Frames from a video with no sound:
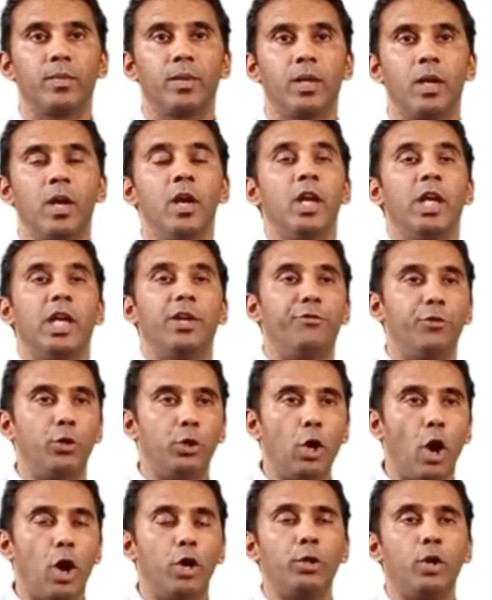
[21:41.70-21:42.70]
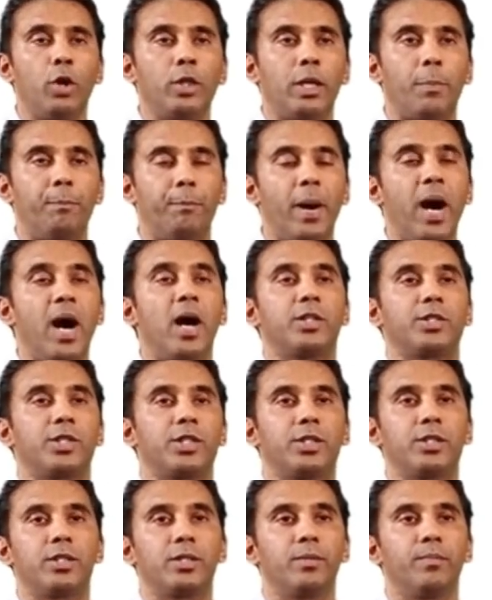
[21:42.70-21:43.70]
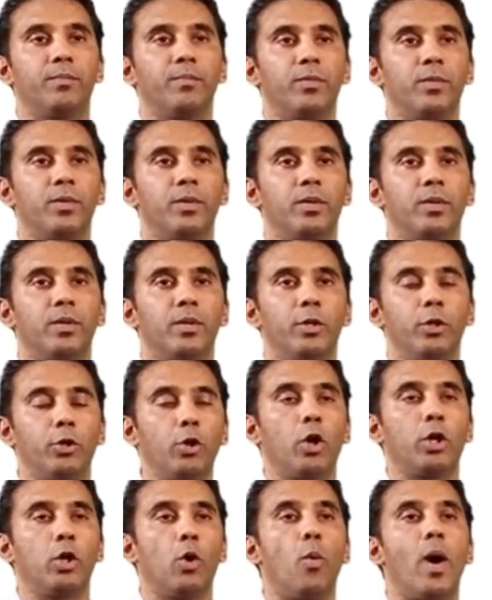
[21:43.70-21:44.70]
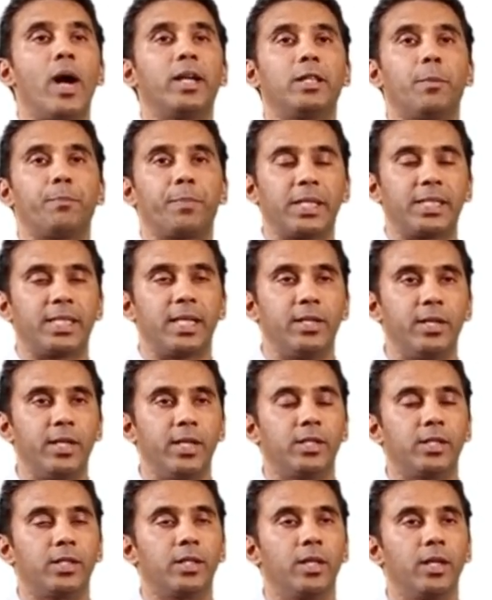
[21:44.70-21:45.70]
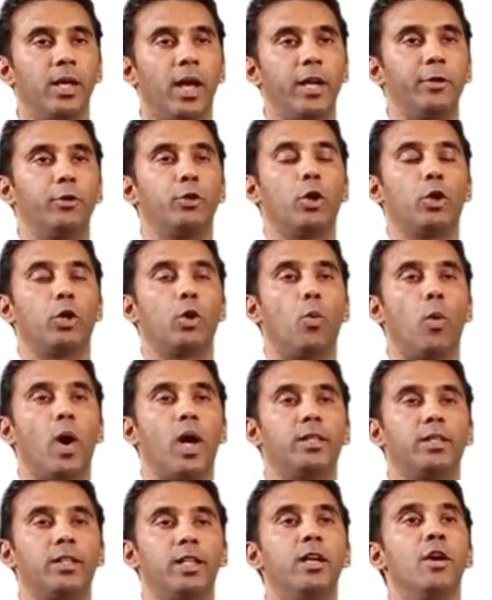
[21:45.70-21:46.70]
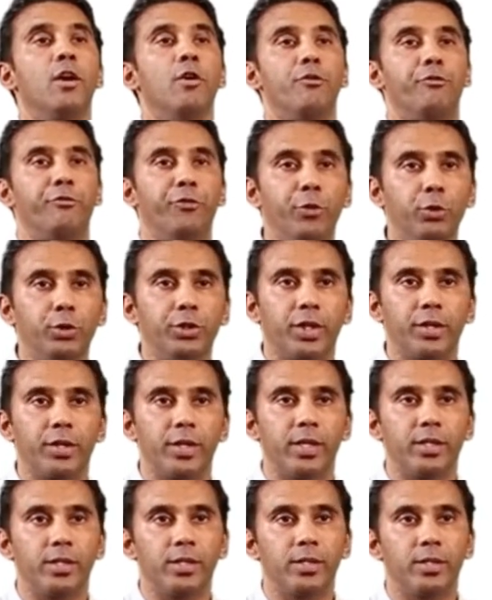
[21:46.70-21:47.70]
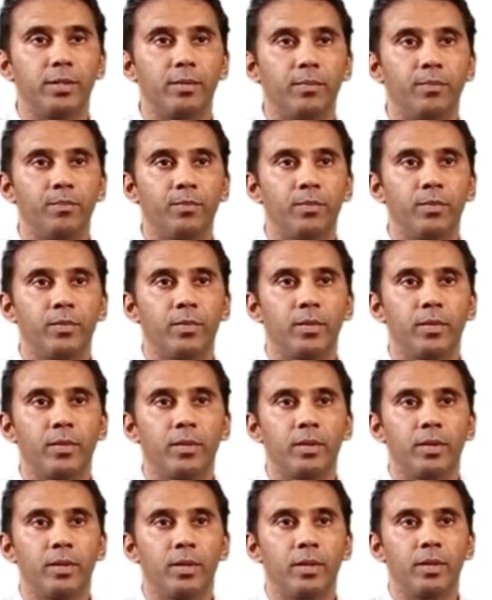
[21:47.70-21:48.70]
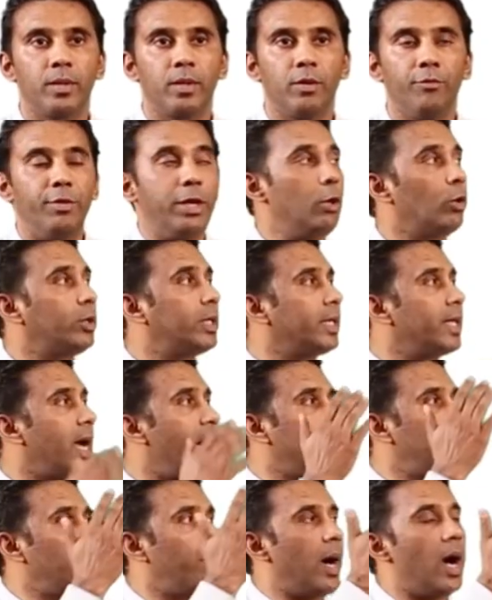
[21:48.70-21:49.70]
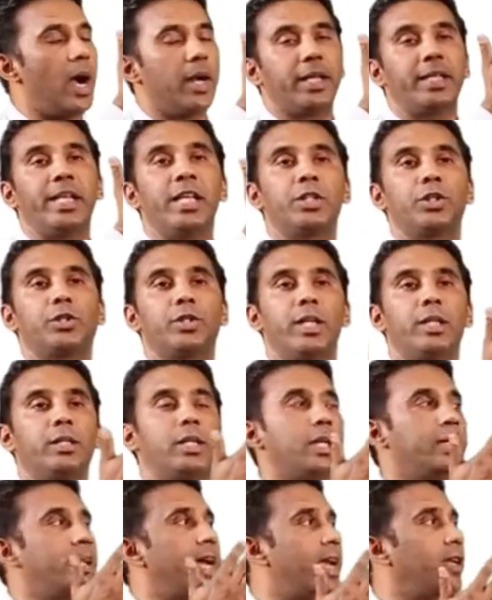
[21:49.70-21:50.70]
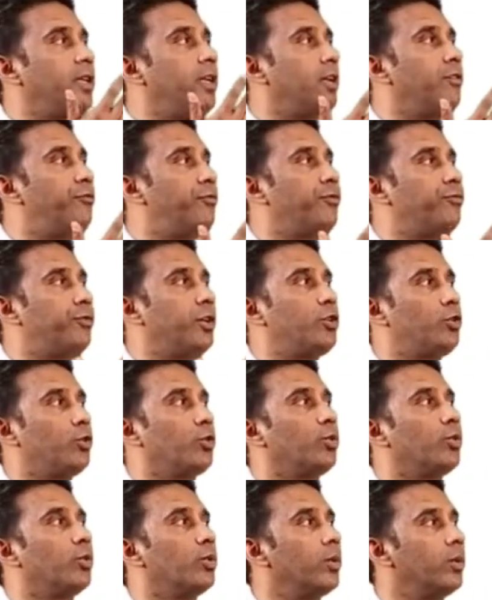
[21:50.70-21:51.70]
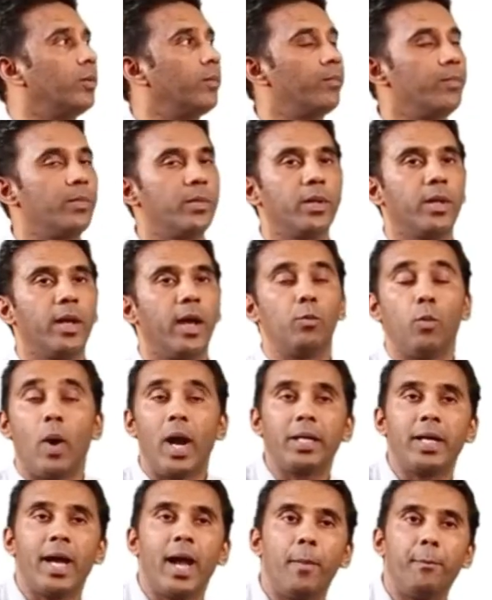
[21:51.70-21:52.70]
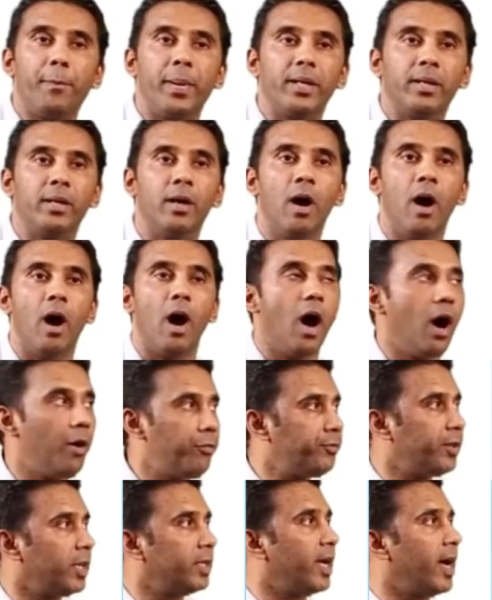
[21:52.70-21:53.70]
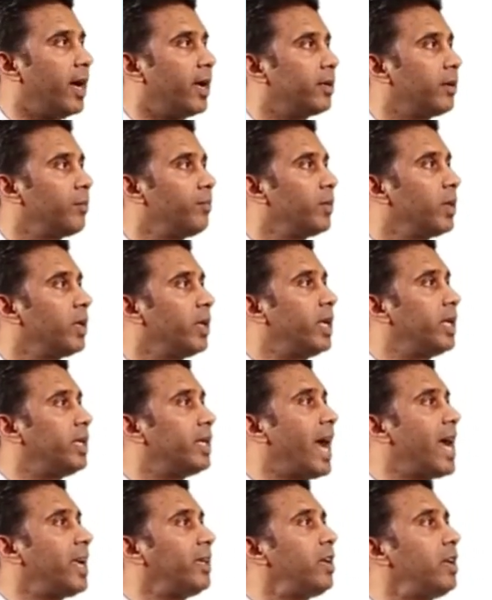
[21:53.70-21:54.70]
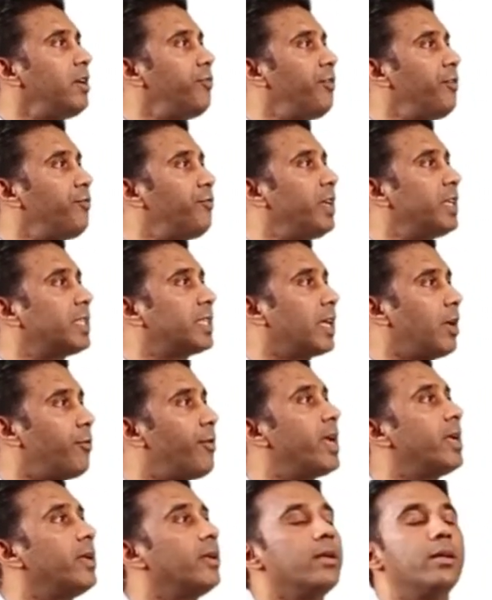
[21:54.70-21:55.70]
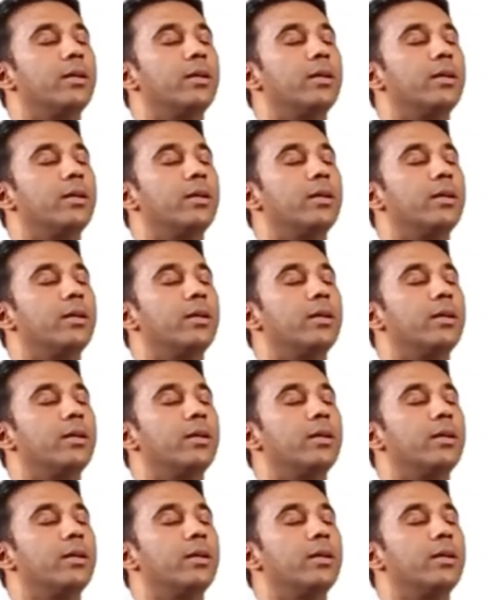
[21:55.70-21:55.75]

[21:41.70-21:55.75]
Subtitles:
If you don't know the past, you don't know what the present is, and you don't know what the future is. We looked at the antibiotic history till 1952, and what happened after that? In 1957,